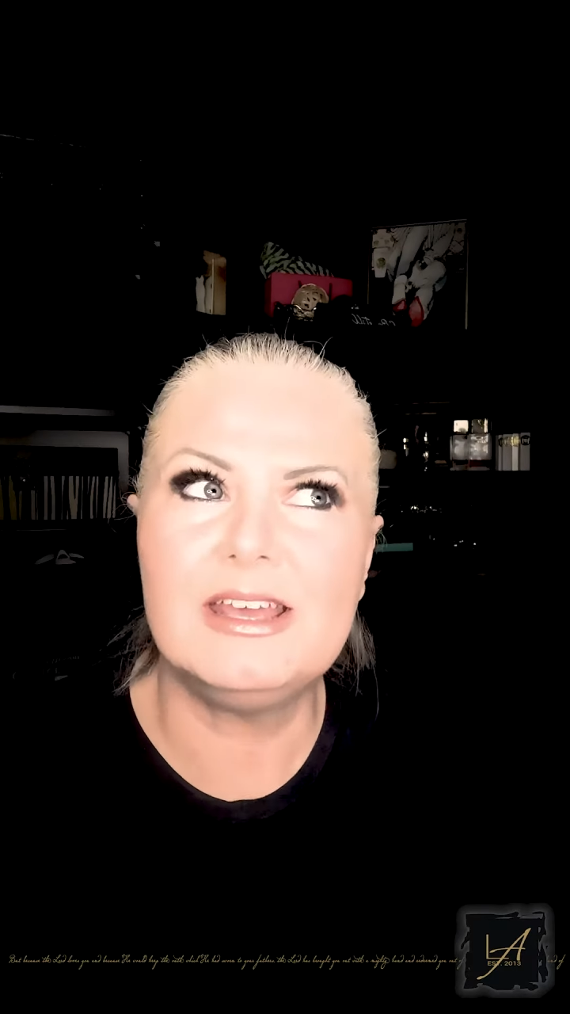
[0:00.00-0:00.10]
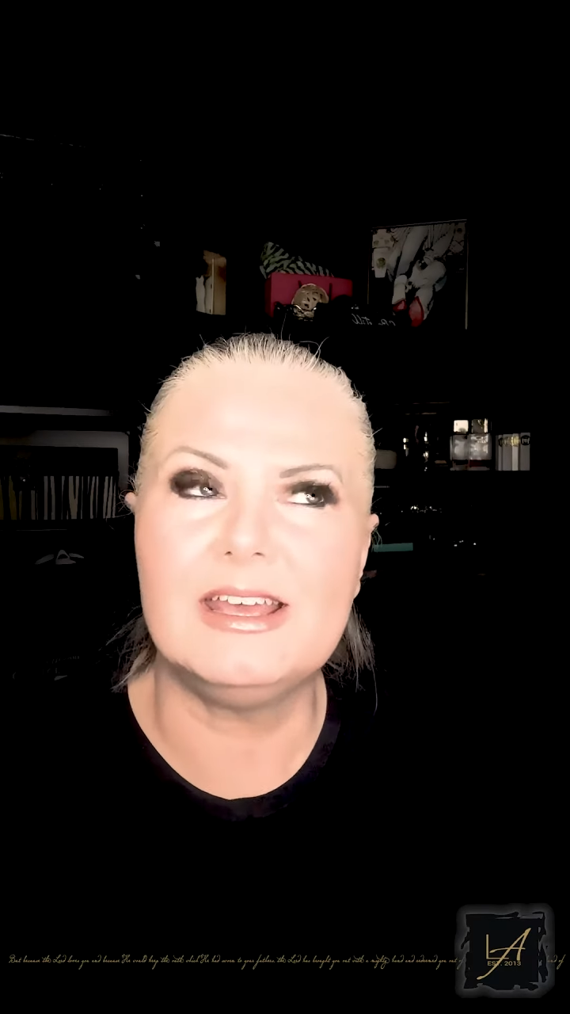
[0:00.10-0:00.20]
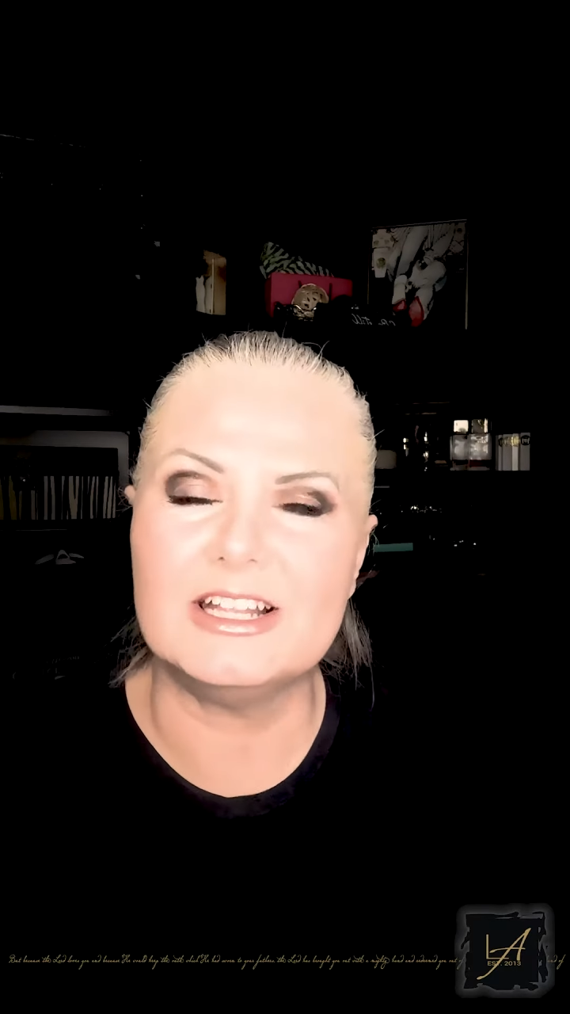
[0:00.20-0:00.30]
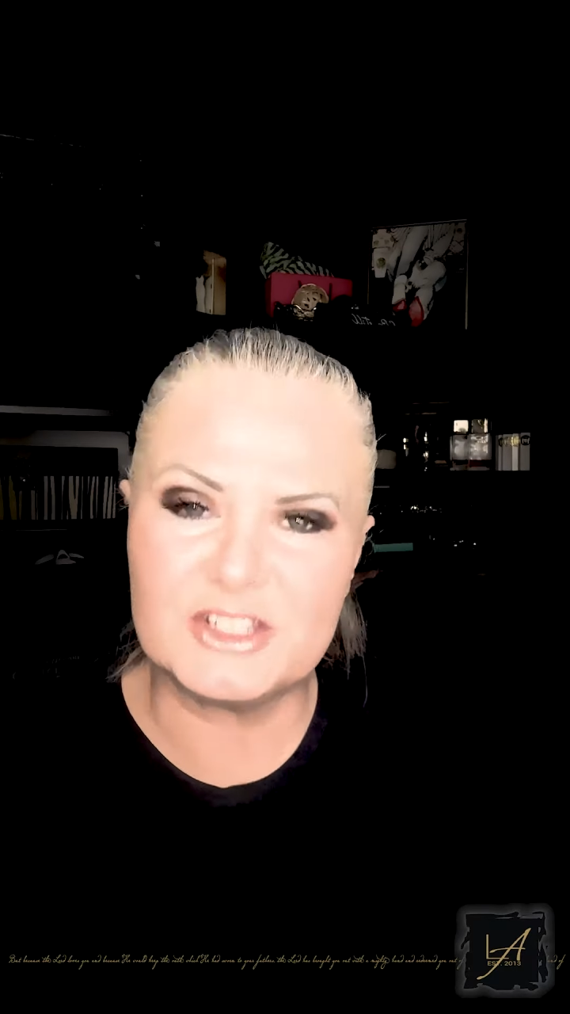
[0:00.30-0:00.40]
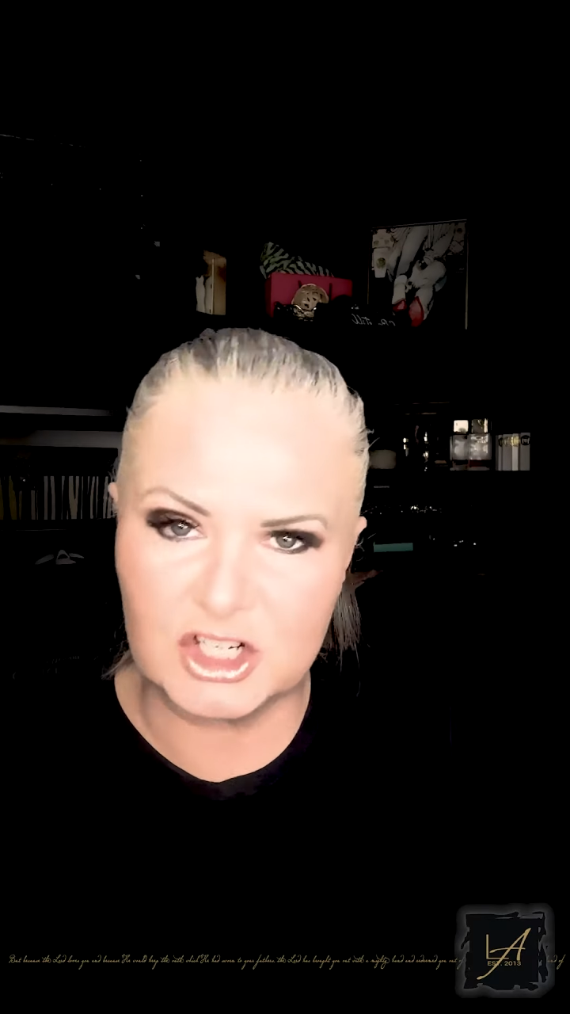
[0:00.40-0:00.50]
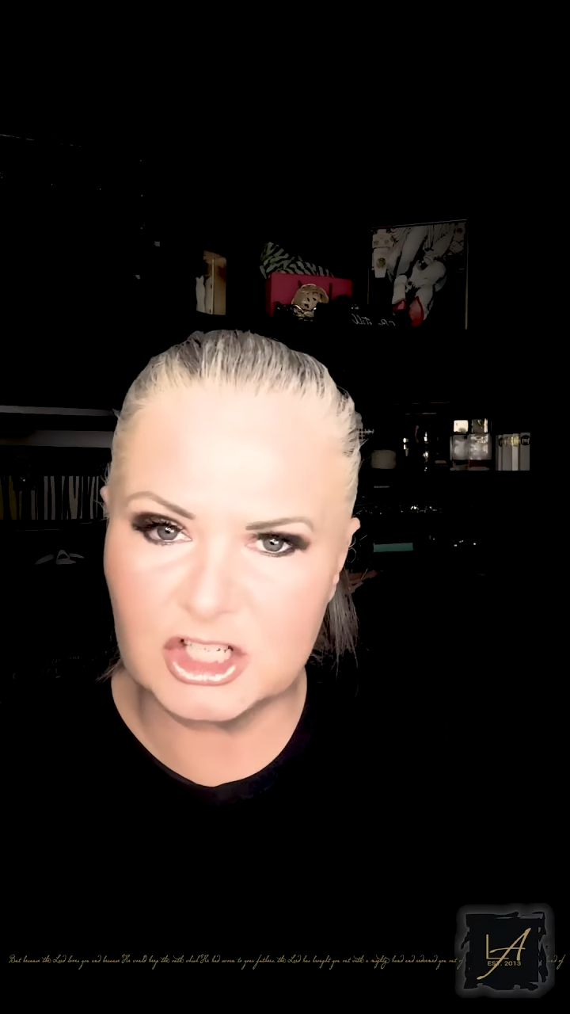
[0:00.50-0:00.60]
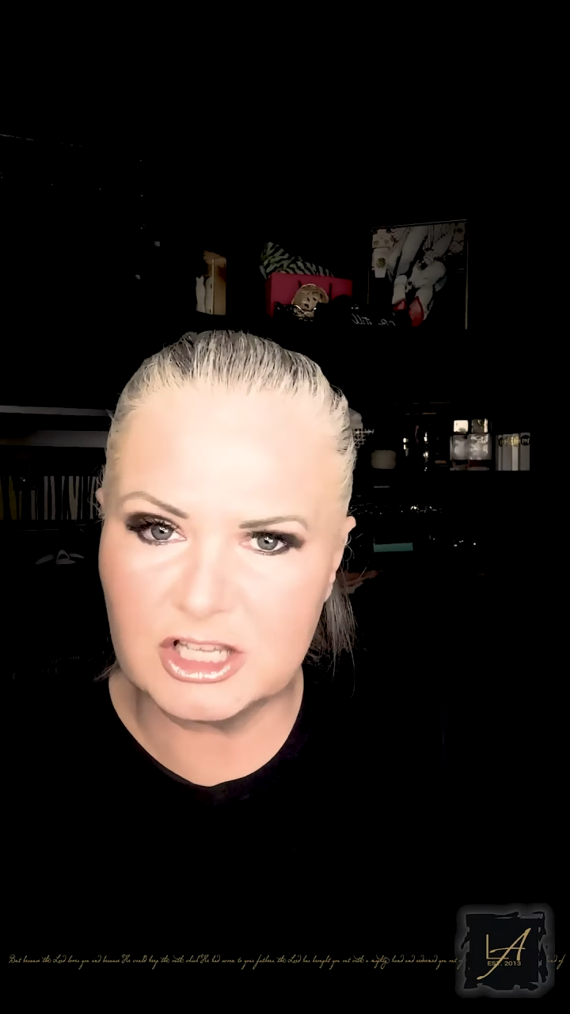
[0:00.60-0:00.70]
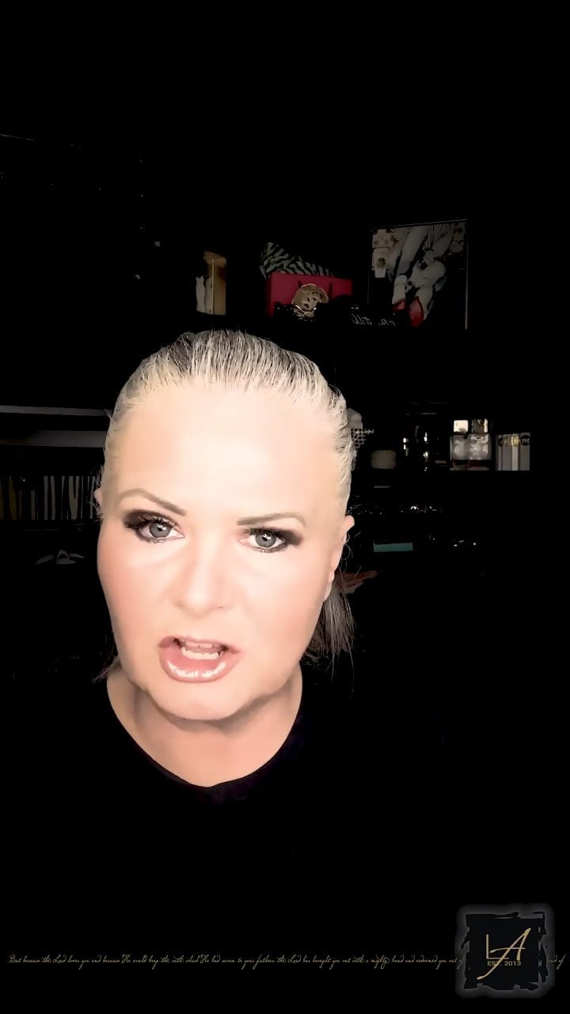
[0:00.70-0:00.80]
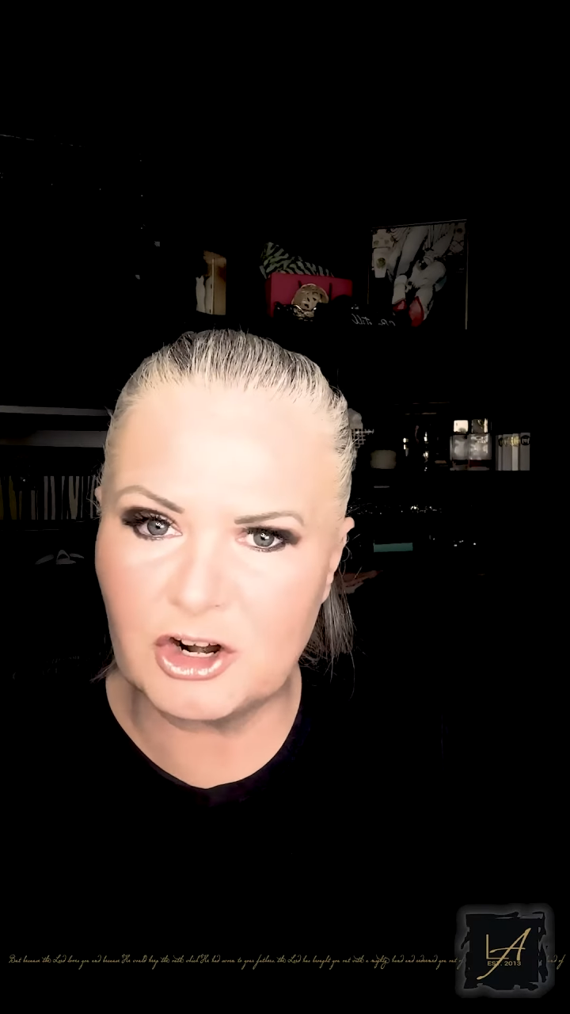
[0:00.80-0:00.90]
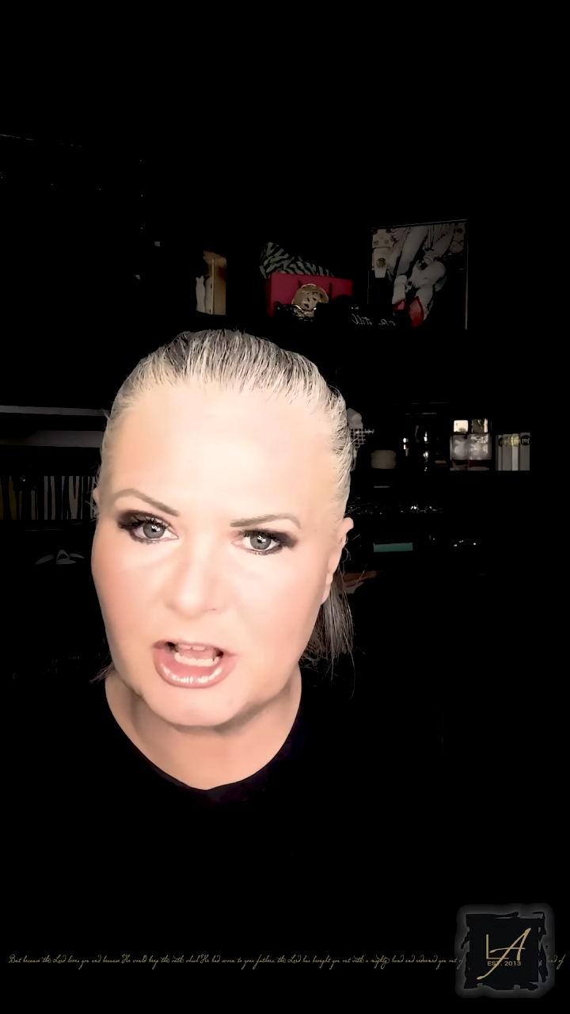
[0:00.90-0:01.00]
it's a good
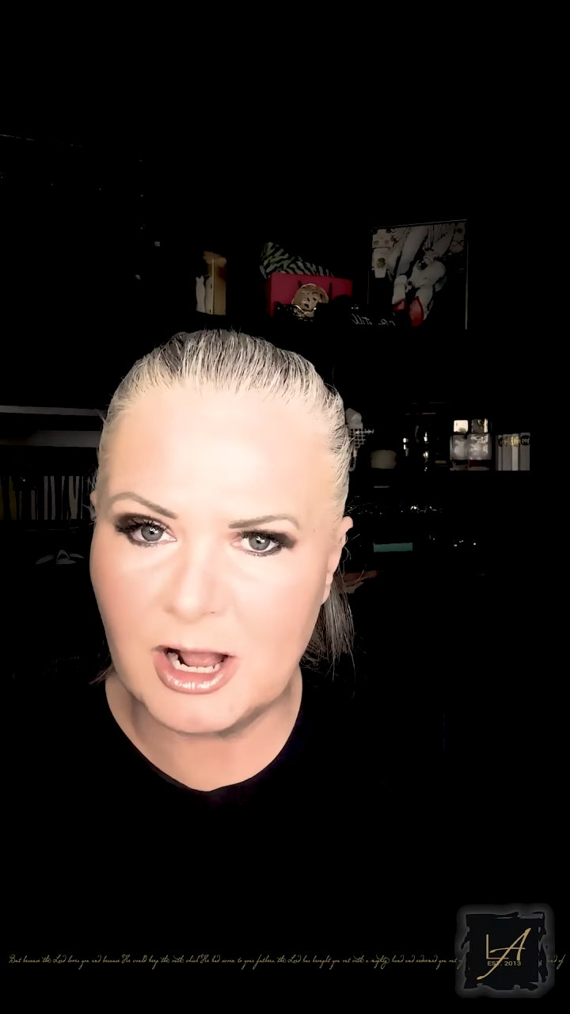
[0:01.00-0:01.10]
learning